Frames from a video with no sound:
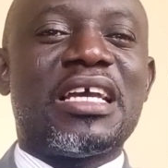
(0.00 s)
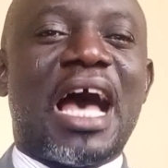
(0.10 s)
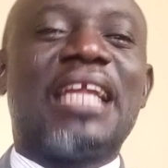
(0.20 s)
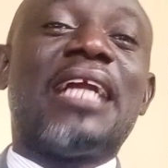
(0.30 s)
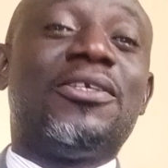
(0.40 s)

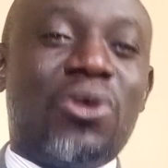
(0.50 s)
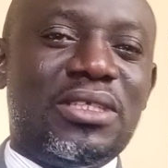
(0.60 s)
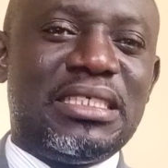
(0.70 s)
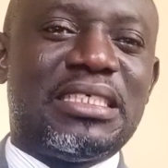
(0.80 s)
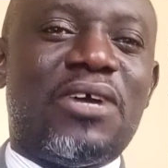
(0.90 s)
an
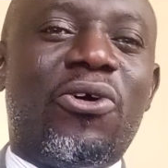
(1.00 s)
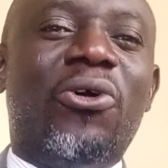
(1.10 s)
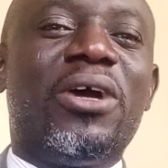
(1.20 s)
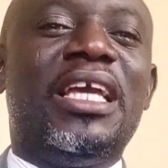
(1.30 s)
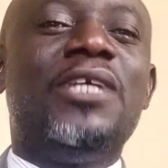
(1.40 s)
adolescent
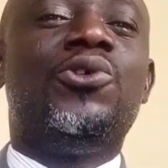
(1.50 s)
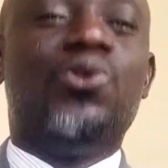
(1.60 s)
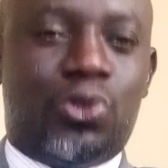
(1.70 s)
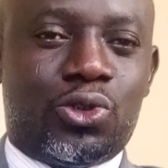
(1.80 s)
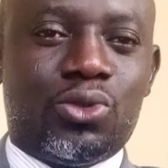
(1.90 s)
or a
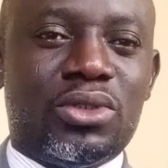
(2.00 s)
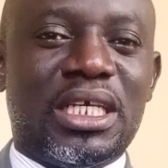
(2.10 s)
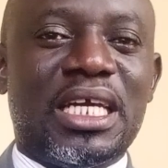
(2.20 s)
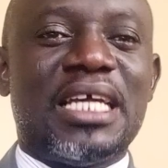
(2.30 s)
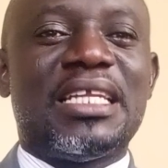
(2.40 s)
youth,
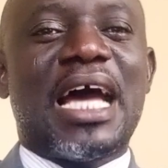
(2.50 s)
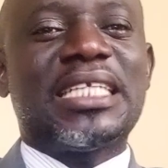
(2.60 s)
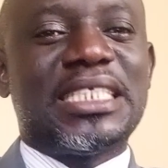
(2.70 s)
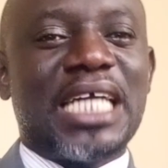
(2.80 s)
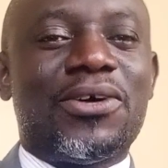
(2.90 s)

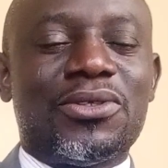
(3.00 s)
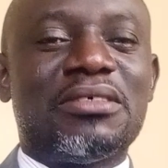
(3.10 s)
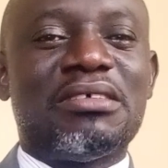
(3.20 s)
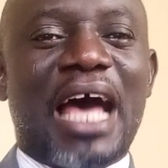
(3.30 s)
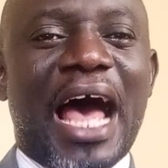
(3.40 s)
that child
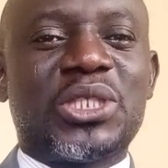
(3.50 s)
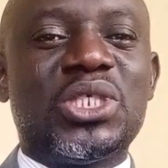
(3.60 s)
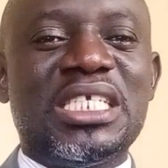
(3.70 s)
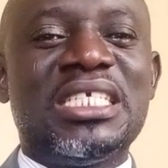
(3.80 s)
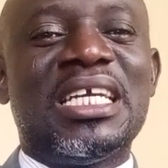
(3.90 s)

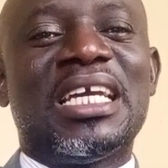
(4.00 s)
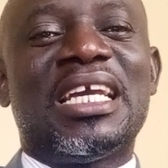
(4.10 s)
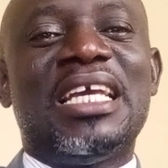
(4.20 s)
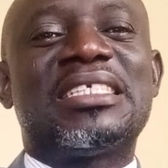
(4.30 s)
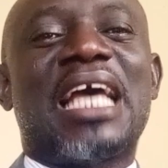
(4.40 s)
actually
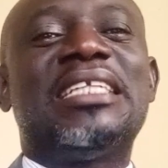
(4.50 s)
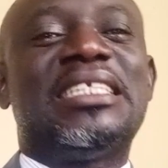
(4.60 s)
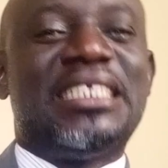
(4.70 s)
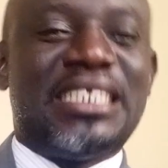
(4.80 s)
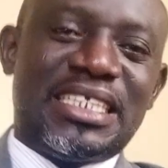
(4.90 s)
is
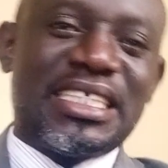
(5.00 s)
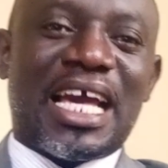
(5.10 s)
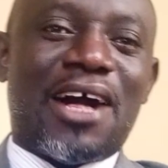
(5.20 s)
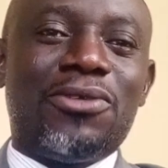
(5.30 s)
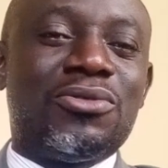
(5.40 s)

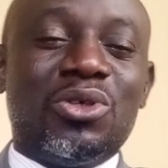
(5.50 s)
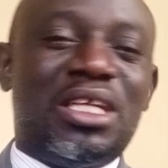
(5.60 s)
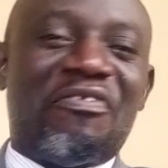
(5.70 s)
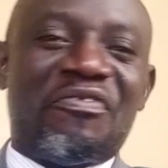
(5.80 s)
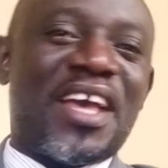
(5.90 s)
antithetical to
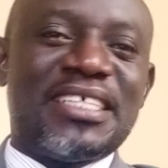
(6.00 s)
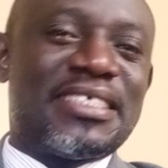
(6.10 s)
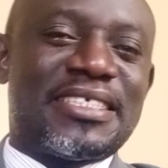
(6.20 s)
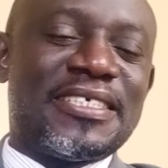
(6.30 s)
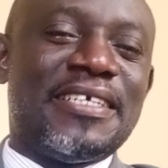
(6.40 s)
the
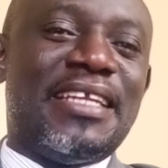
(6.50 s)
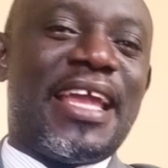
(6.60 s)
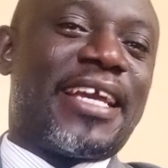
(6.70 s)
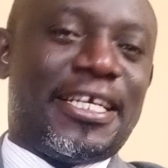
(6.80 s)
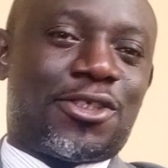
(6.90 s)
first
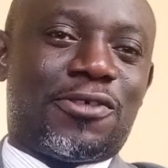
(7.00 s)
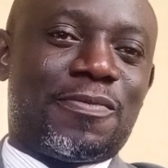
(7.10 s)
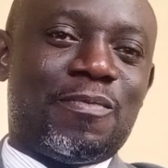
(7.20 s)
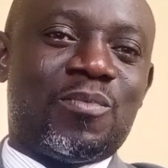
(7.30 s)
negation,